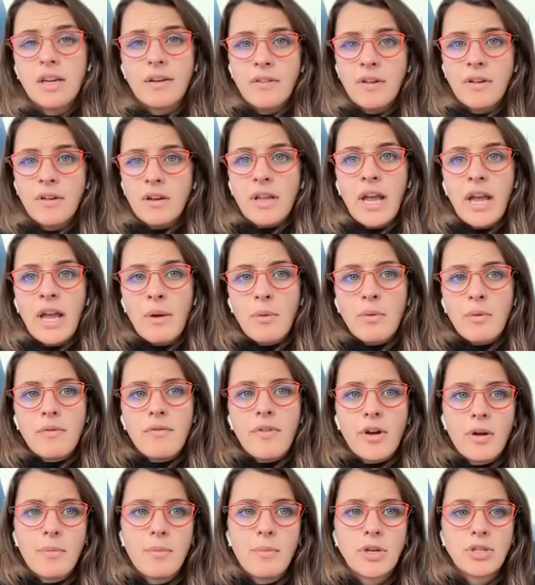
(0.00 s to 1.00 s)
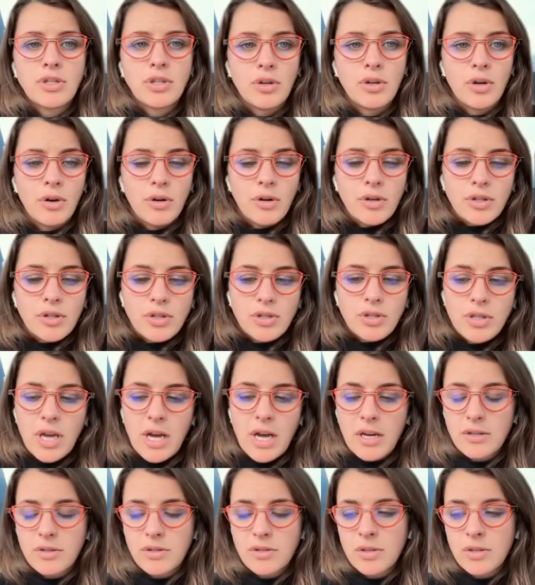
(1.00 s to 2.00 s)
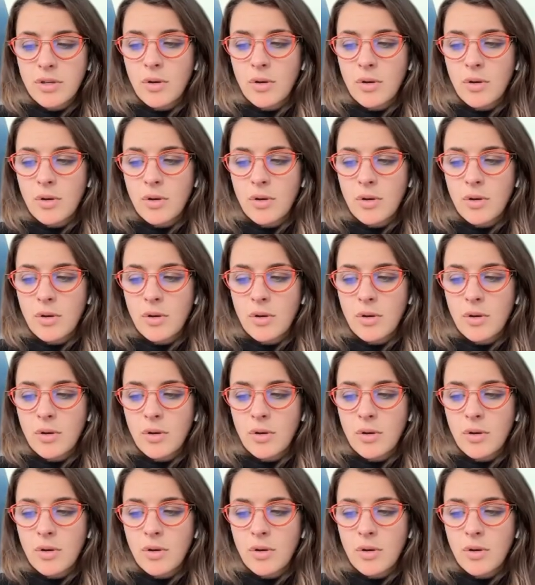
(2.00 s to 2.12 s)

definitely. I would very much encourage that.